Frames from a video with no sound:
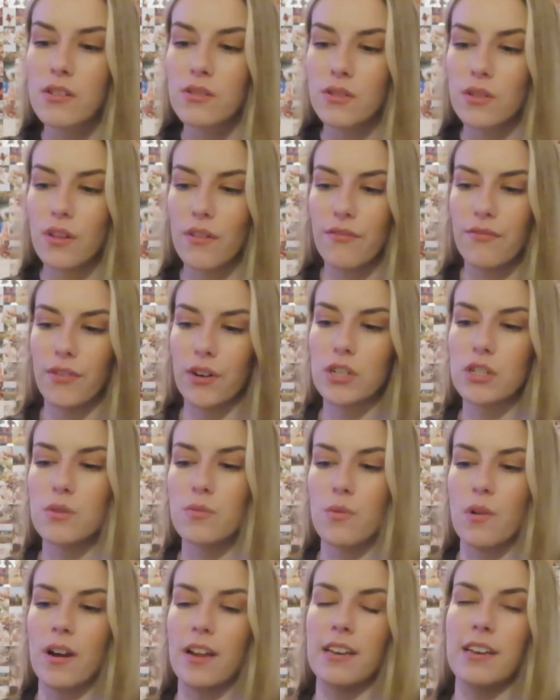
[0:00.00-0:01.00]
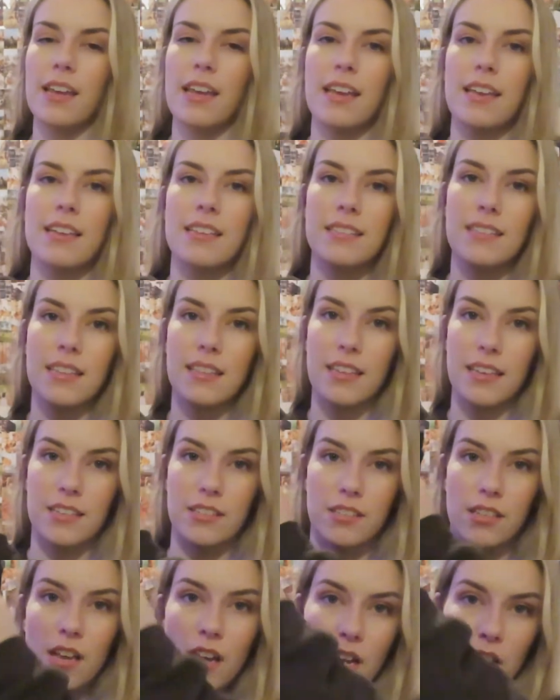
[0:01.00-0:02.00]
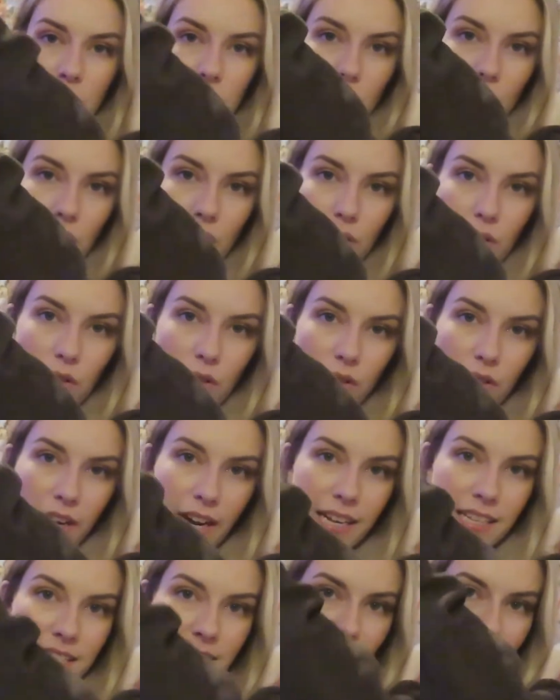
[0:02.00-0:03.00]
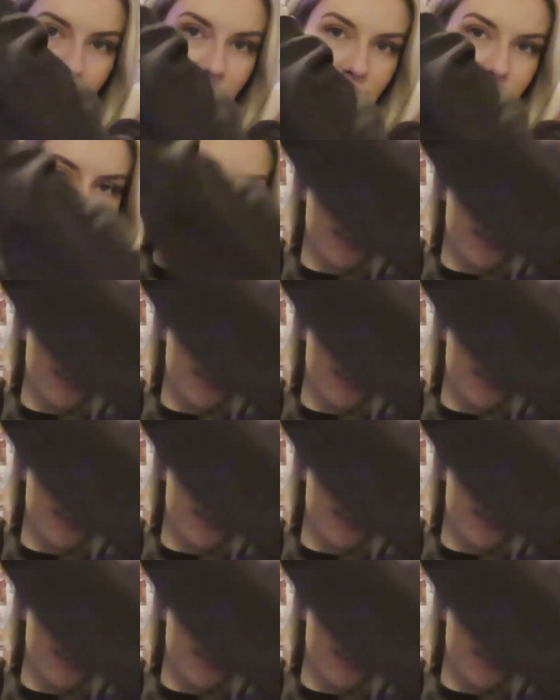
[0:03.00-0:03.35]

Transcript: So the first one is this charcoal gray set.